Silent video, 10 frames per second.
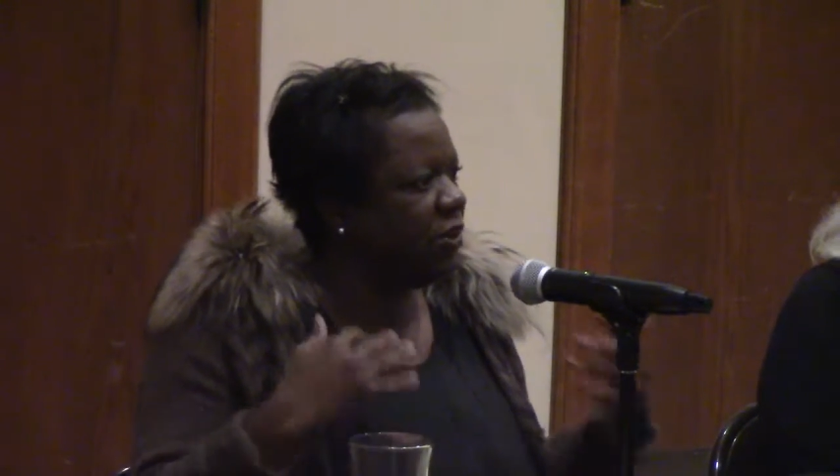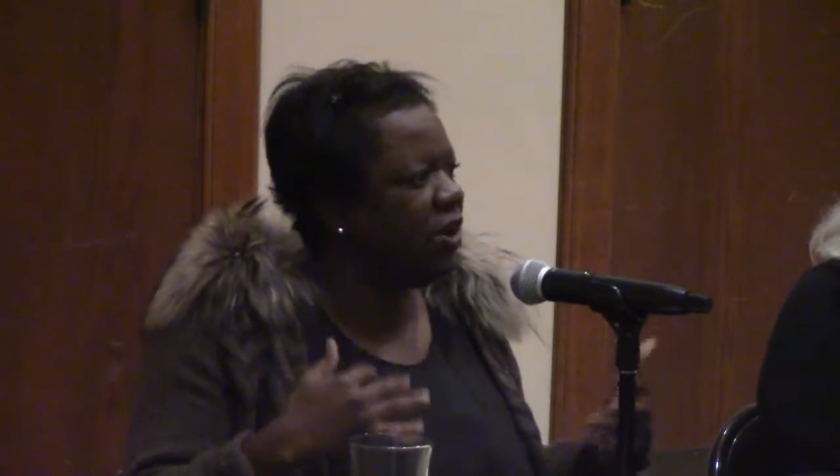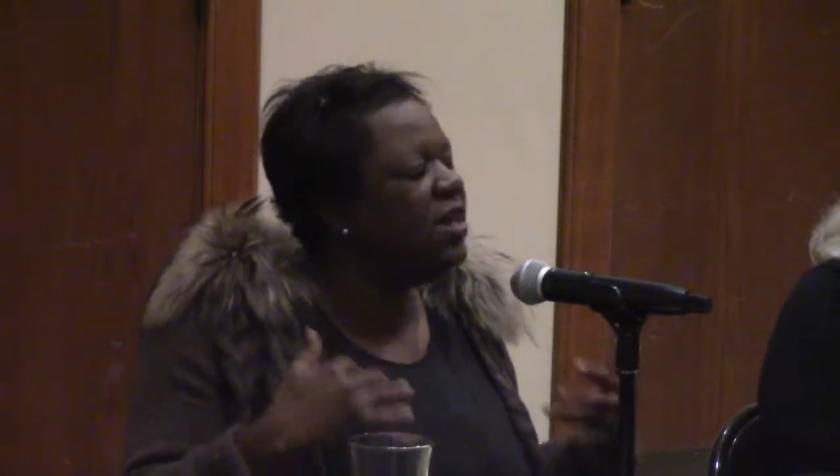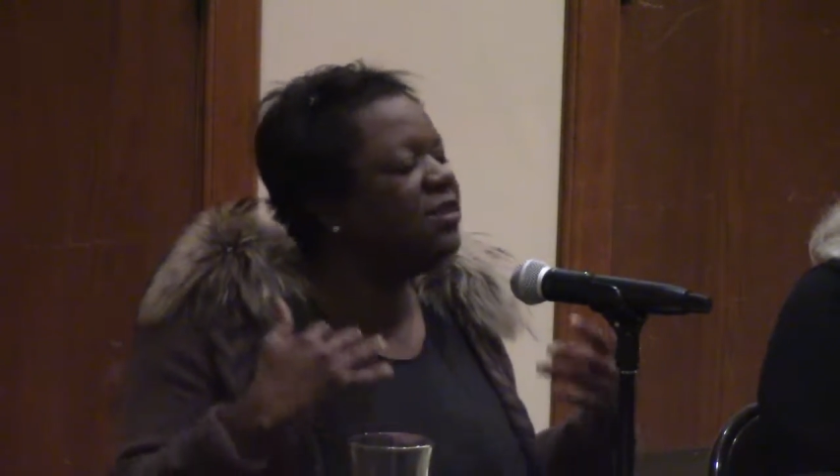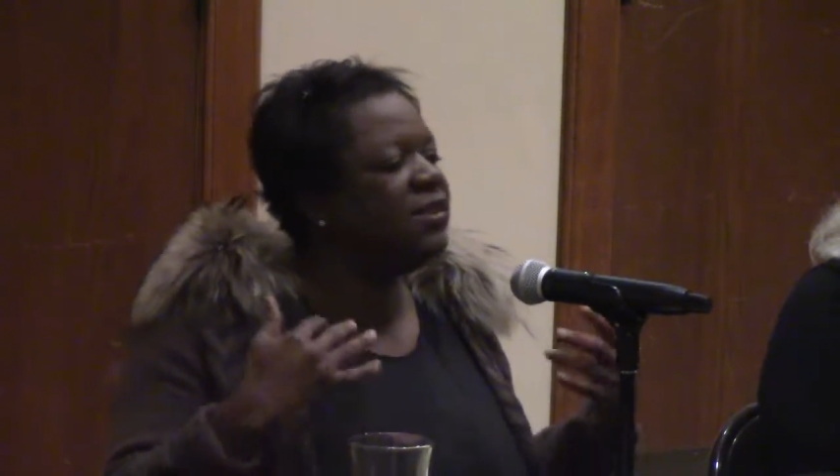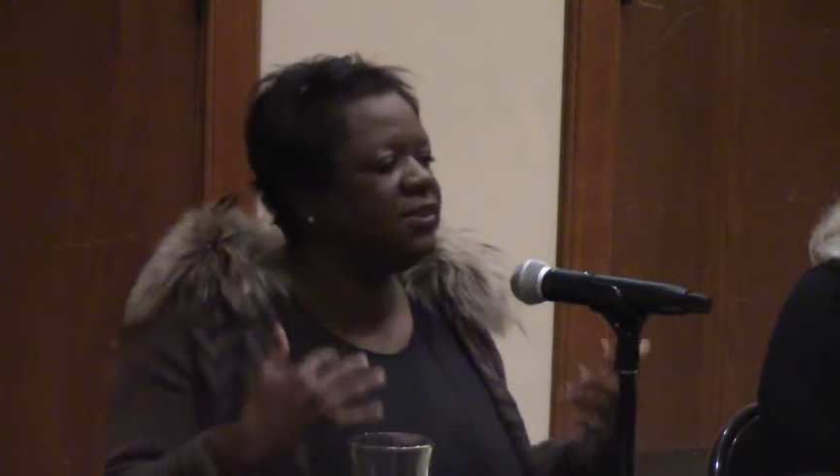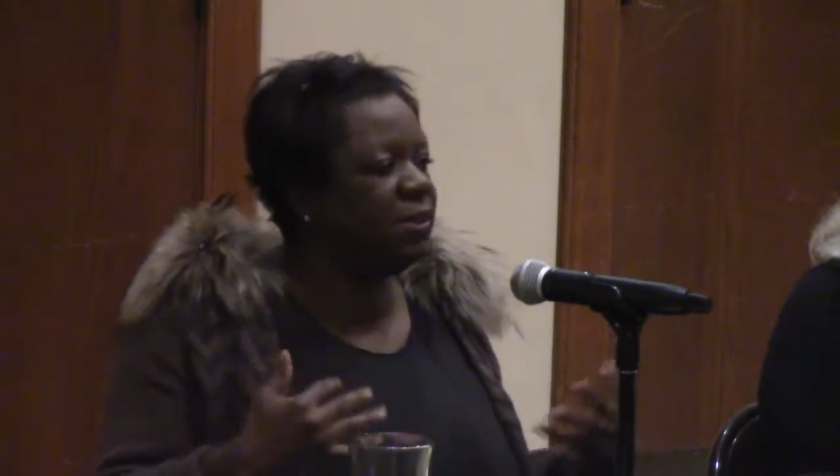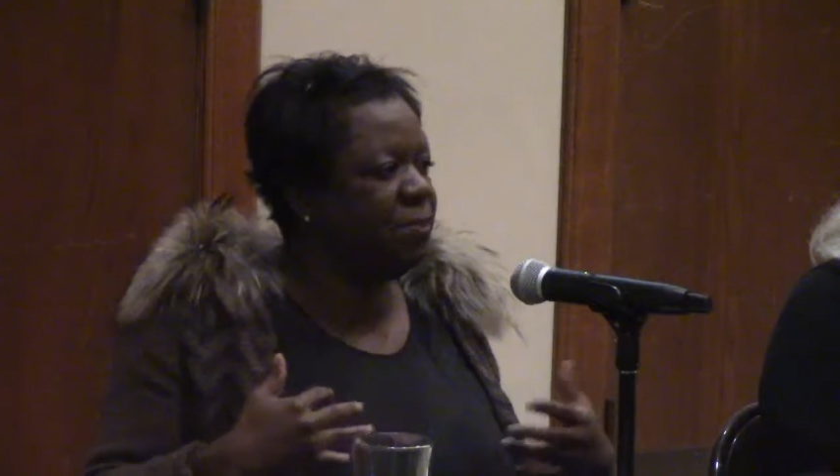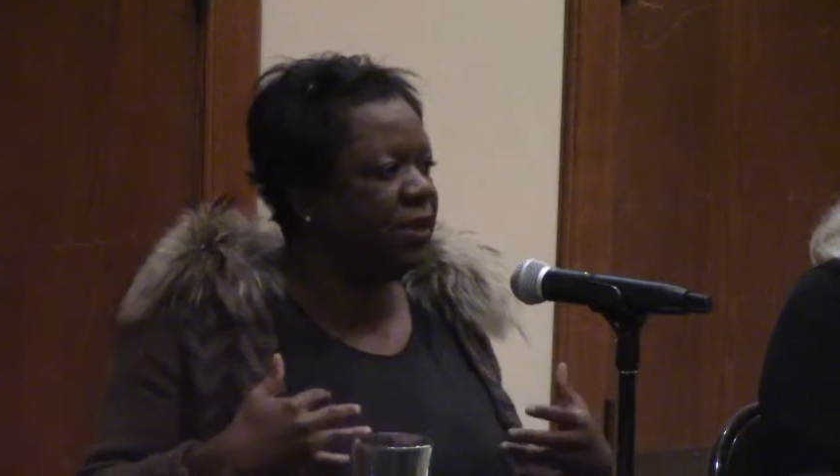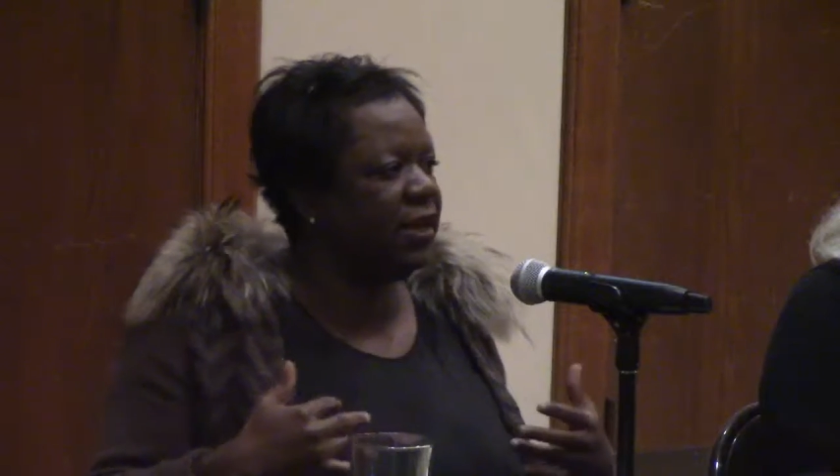there is
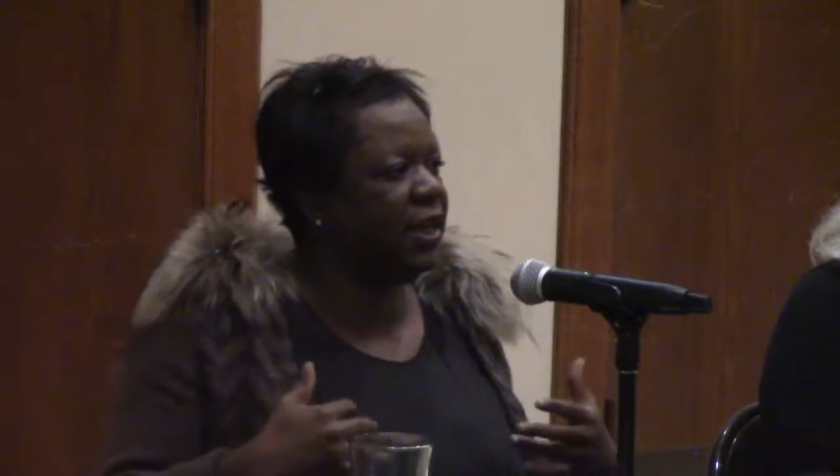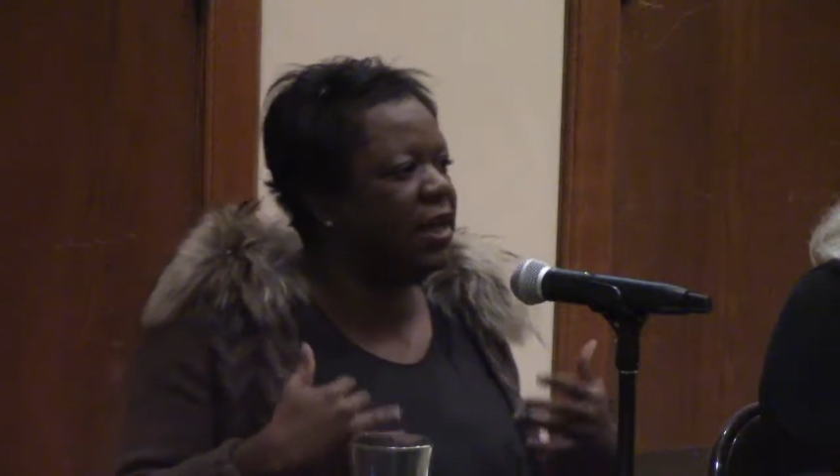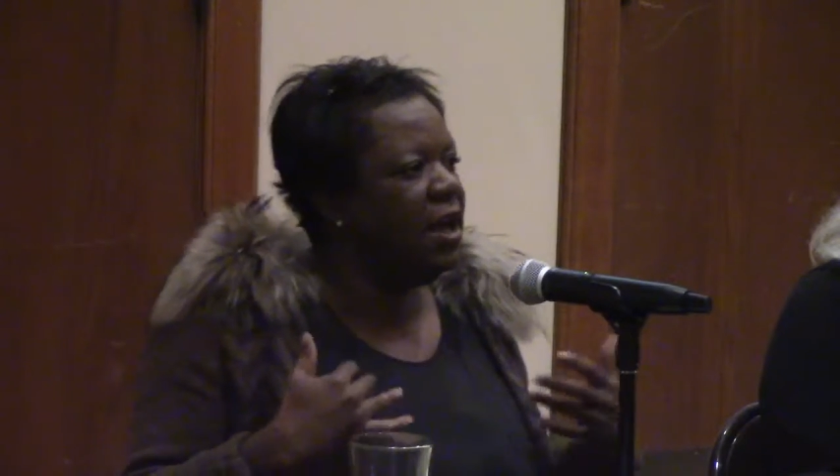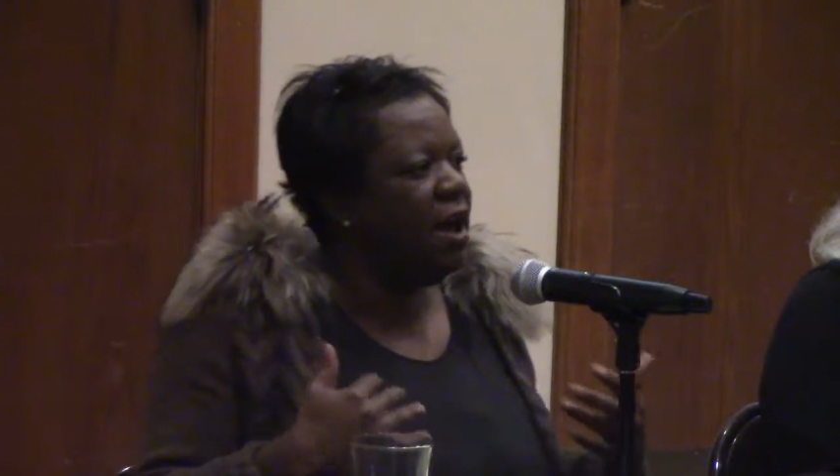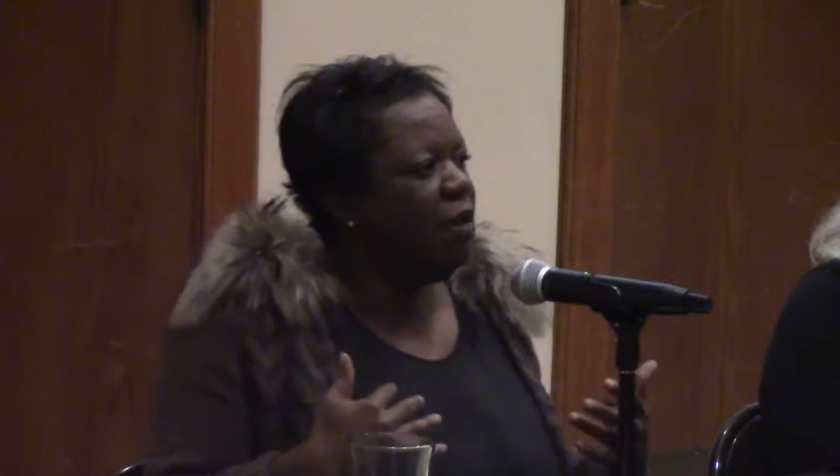this ability